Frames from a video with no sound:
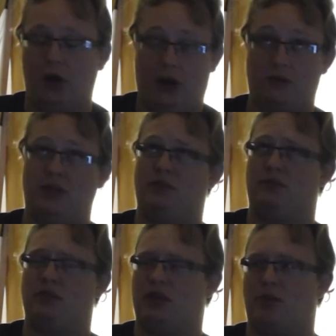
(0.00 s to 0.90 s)
I mean,
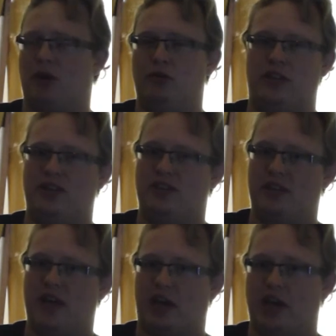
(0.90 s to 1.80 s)
come on, who didn't see
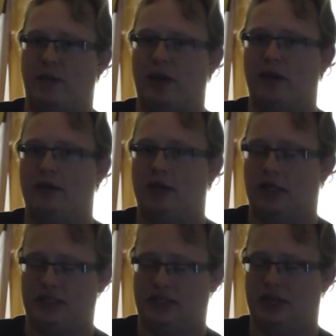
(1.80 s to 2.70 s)
that coming?
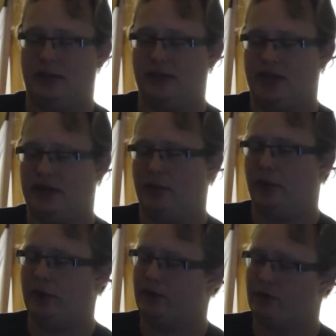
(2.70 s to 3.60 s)
The guy was
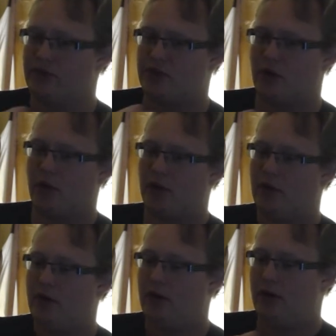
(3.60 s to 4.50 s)
acting weird from the start.
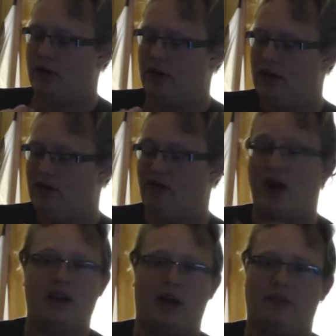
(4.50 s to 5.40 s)

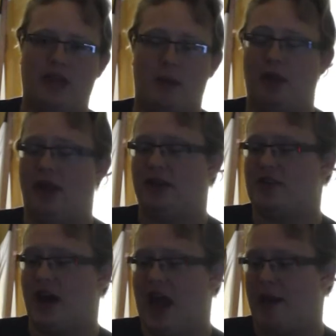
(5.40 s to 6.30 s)
Find out that planet's
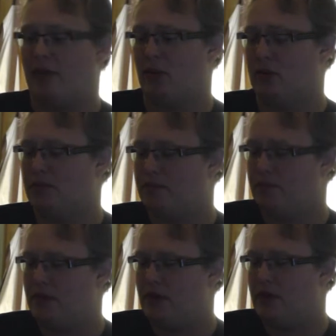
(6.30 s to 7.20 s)
not habitable.
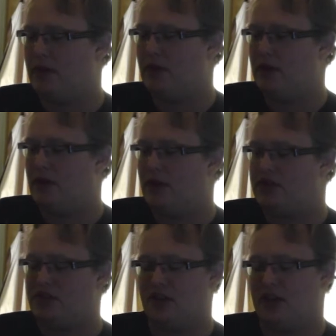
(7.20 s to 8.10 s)

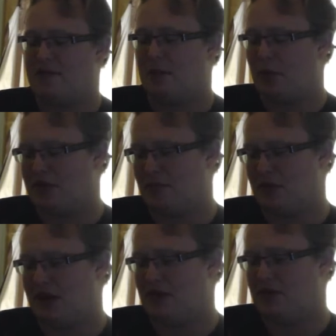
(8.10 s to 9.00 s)
So then they come up with a
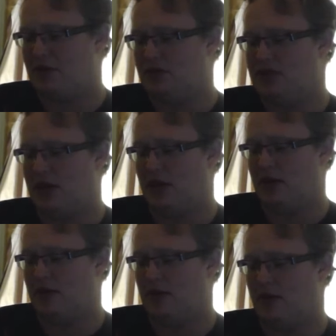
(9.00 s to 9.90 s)
plan to
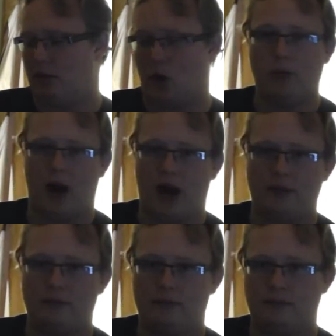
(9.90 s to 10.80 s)
send the
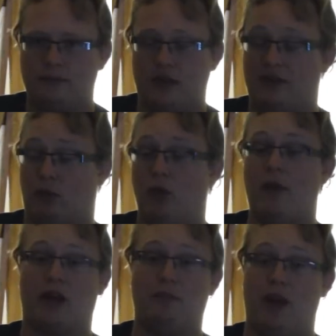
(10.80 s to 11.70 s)
robot. They have a
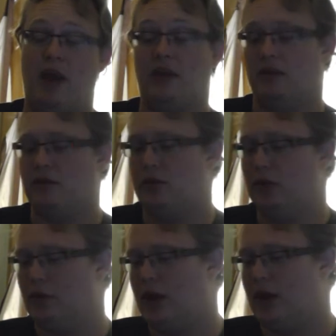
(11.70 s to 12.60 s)
robot companion
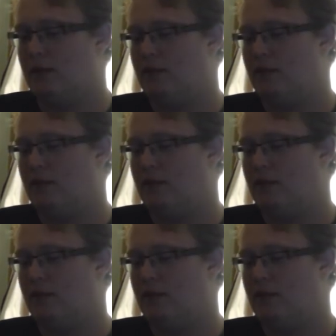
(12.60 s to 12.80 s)
who